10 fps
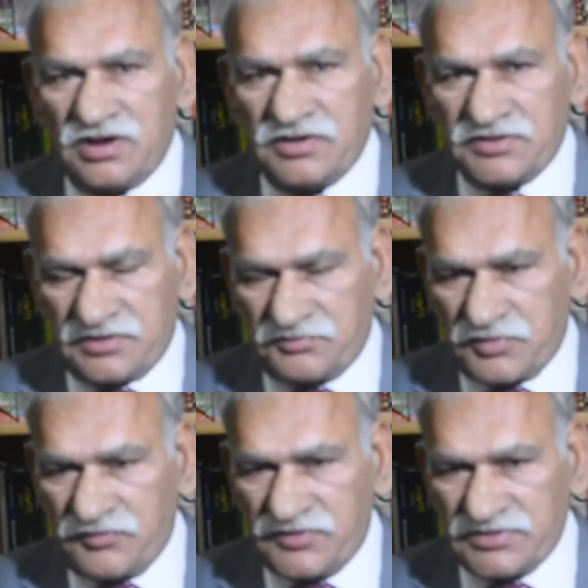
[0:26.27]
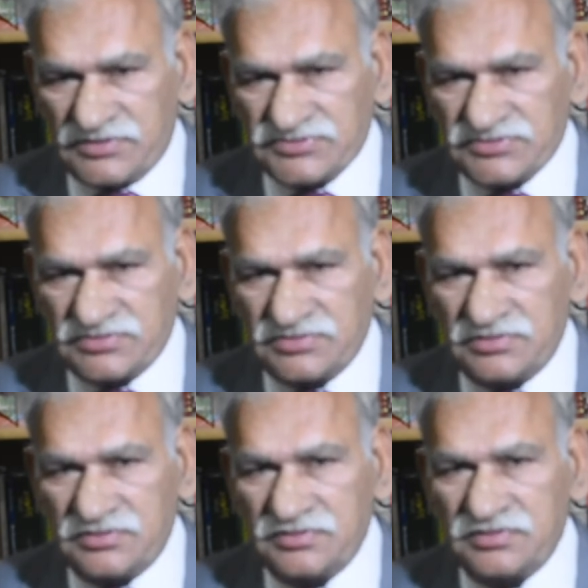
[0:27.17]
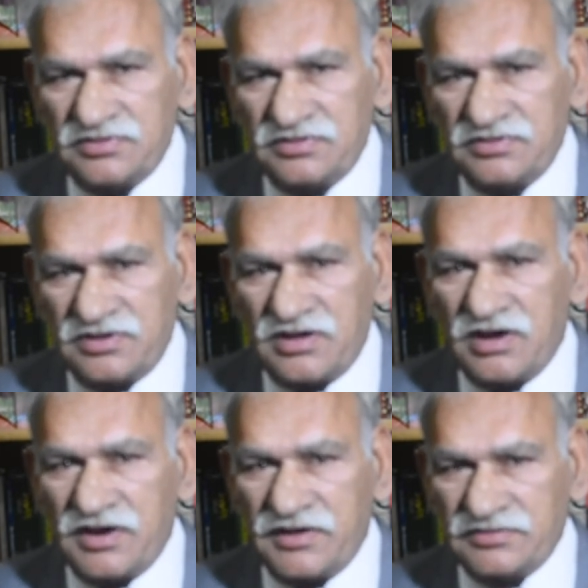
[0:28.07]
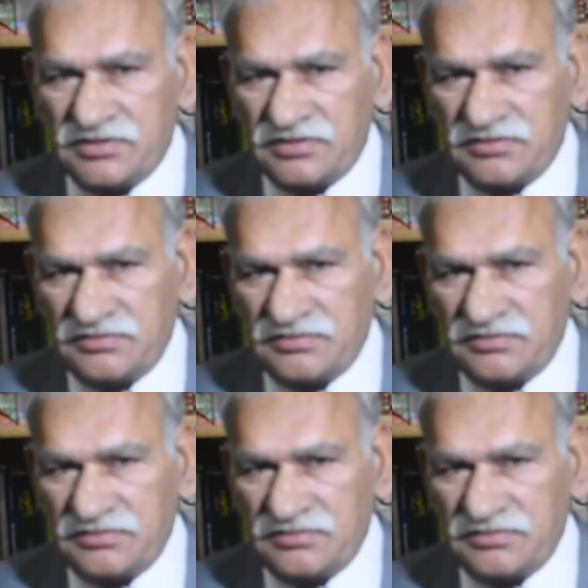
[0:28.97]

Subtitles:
other provisions regarding the